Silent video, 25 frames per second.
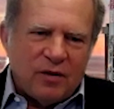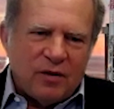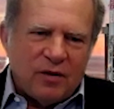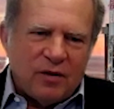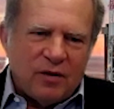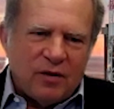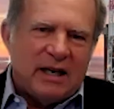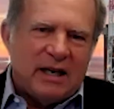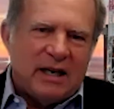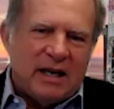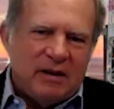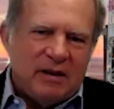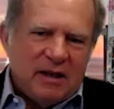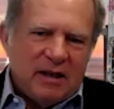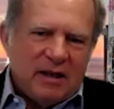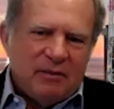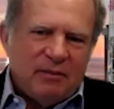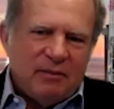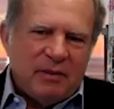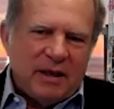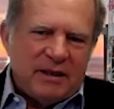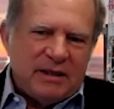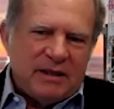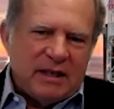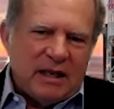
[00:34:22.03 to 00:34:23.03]
a long time ago.
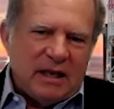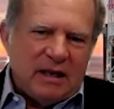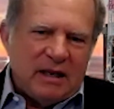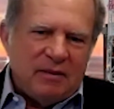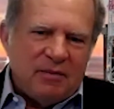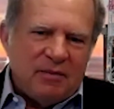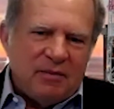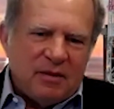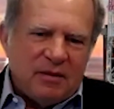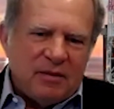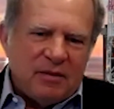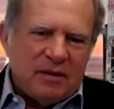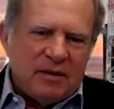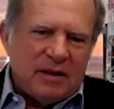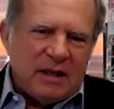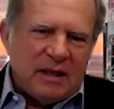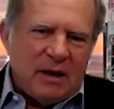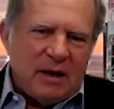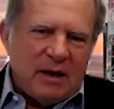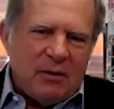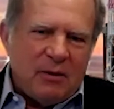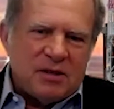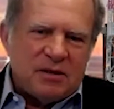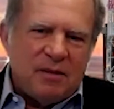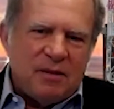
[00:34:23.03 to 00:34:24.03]
So we've seen a lot of
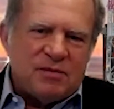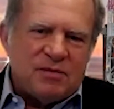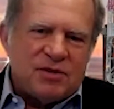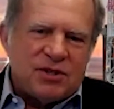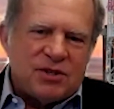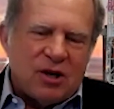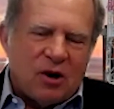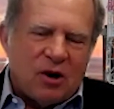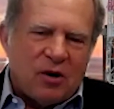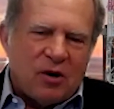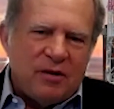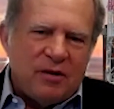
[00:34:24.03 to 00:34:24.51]
ups and downs.